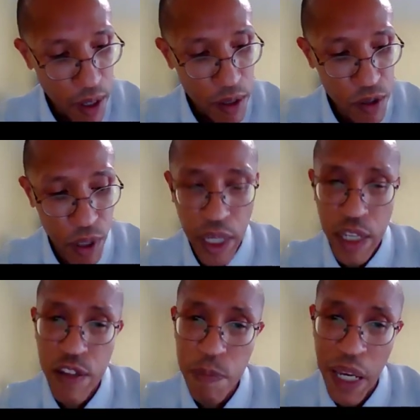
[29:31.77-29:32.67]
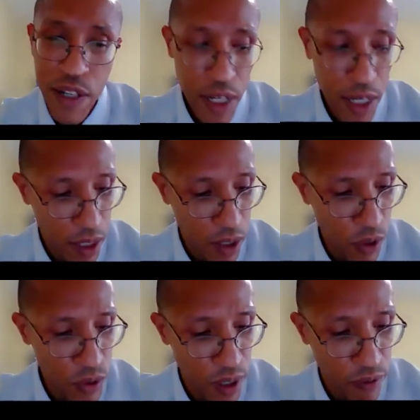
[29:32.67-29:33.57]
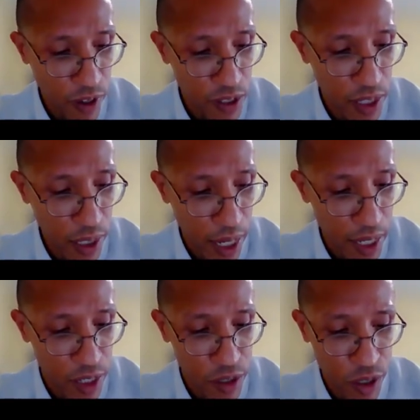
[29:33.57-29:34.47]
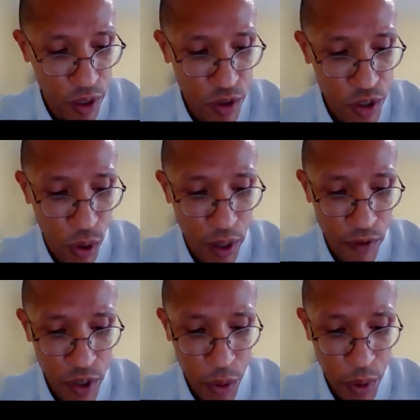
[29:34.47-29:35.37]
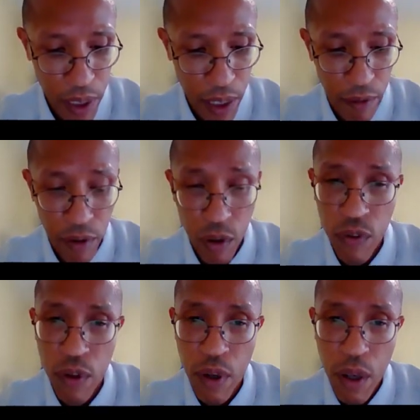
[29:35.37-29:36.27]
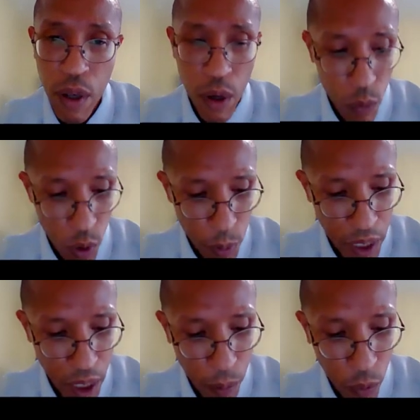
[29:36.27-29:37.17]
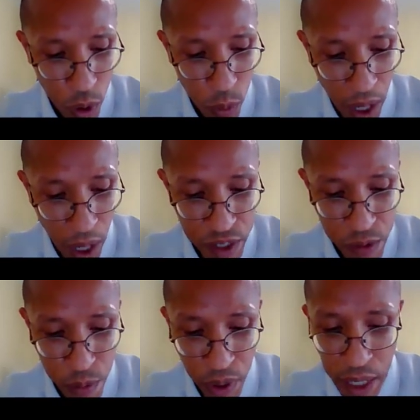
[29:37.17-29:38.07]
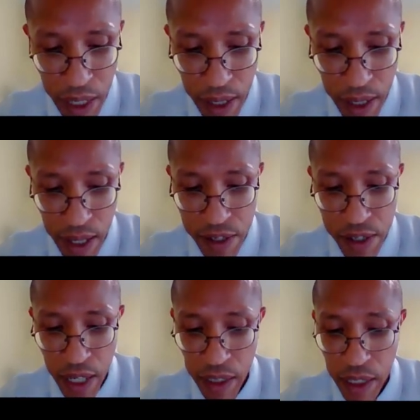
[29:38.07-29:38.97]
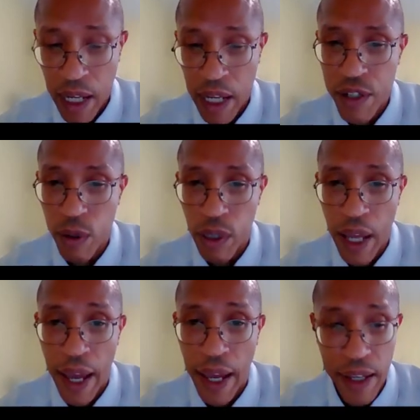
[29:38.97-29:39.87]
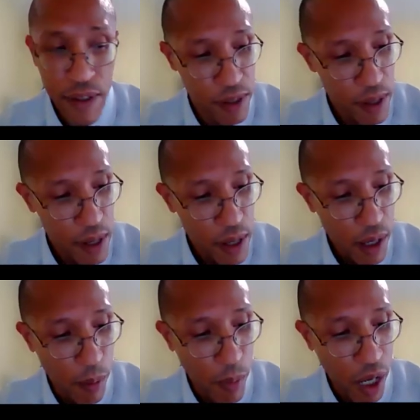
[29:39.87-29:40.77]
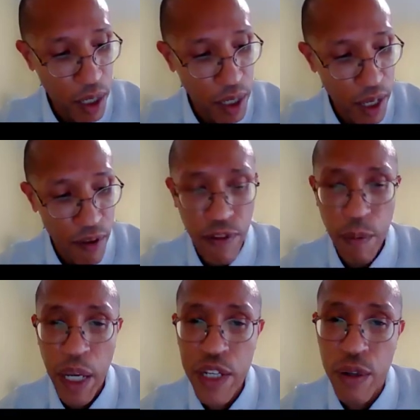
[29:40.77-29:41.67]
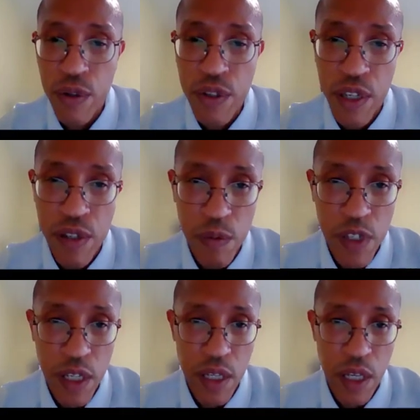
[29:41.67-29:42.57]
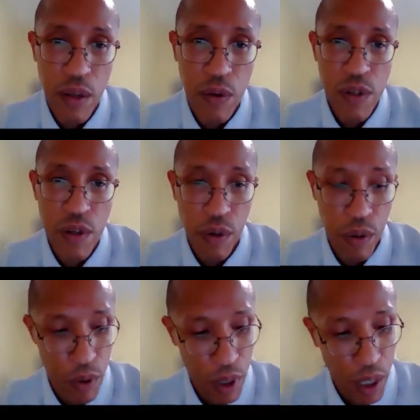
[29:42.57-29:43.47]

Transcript: So the expansion and use of fuzzy logic to control inventory levels will become more widespread as technological lags among informational systems continues to